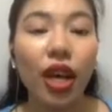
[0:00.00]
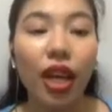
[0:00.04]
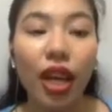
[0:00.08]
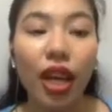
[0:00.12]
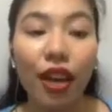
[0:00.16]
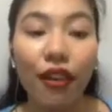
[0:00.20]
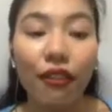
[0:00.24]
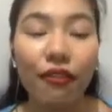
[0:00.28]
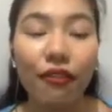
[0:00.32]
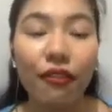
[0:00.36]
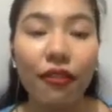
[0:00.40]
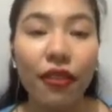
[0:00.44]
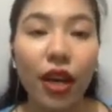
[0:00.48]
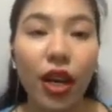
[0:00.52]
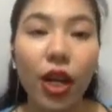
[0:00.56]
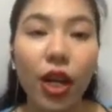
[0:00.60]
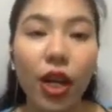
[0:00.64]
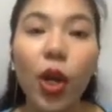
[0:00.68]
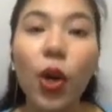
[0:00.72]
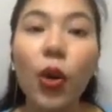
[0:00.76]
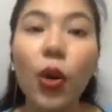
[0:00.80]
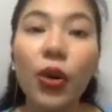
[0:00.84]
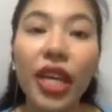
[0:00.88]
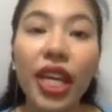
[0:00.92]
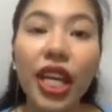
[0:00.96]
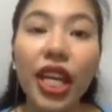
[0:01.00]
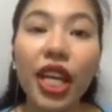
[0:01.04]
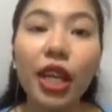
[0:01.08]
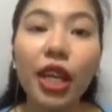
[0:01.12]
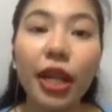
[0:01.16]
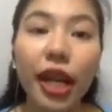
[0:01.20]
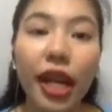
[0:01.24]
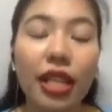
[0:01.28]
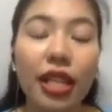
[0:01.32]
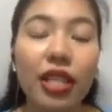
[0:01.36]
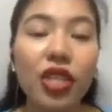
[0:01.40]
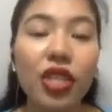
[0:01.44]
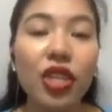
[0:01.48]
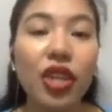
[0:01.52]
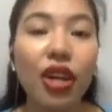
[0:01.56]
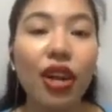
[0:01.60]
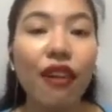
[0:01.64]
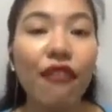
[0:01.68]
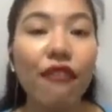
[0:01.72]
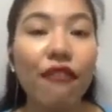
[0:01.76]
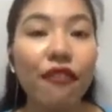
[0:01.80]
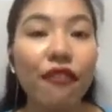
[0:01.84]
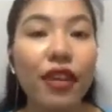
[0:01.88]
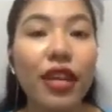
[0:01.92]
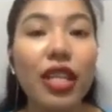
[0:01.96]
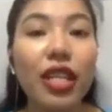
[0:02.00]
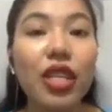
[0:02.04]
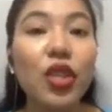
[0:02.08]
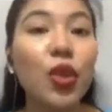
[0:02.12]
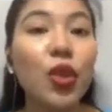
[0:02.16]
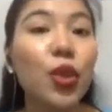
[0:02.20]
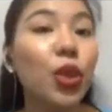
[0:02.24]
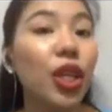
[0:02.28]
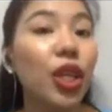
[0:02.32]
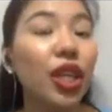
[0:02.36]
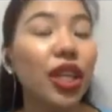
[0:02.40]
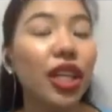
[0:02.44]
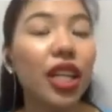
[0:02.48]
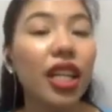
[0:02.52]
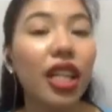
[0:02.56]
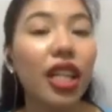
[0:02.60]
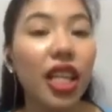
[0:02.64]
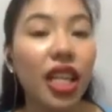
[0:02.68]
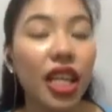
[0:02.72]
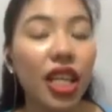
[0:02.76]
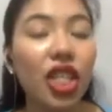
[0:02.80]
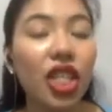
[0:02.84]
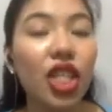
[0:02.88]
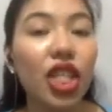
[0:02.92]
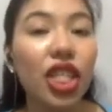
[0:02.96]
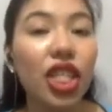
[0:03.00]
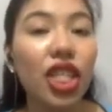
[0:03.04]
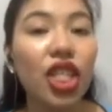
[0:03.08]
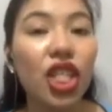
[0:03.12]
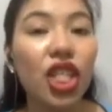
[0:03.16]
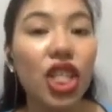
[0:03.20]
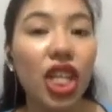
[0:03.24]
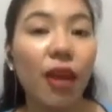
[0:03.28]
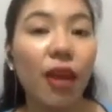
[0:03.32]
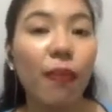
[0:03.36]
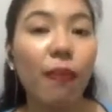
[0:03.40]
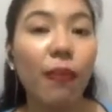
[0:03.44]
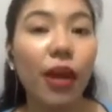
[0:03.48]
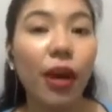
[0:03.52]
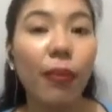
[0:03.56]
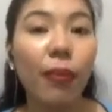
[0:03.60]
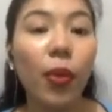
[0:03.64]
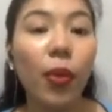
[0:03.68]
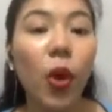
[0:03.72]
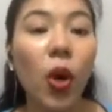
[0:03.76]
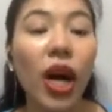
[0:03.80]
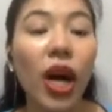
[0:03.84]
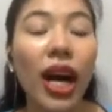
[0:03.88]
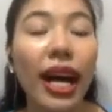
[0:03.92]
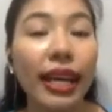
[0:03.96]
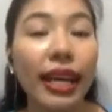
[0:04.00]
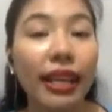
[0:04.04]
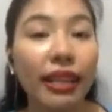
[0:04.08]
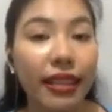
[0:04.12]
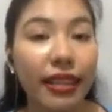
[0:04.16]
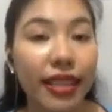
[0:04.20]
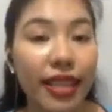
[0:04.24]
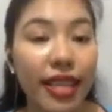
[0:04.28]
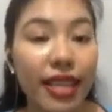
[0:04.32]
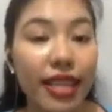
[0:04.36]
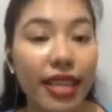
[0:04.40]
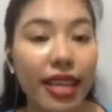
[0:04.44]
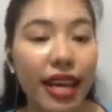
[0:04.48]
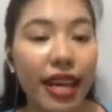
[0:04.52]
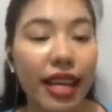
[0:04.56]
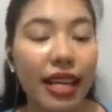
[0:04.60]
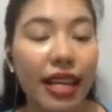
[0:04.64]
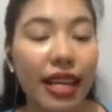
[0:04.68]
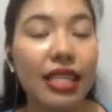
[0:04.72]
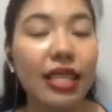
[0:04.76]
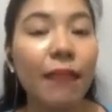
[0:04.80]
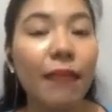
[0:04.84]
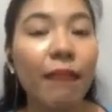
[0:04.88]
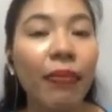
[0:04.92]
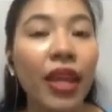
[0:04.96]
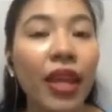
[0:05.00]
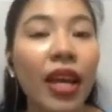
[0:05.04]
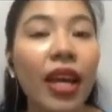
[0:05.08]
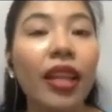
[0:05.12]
If coherence refers to the relationship among ideas,